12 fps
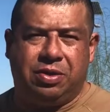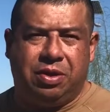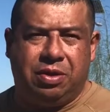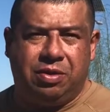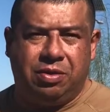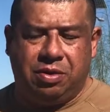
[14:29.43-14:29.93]

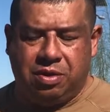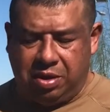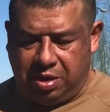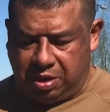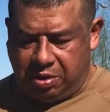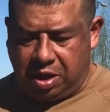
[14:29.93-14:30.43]
Earth,
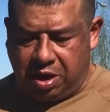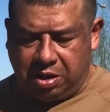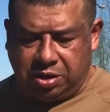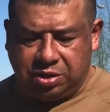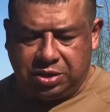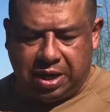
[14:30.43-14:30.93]

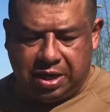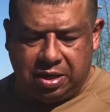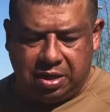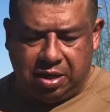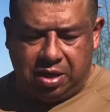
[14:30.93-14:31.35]
acknowledge that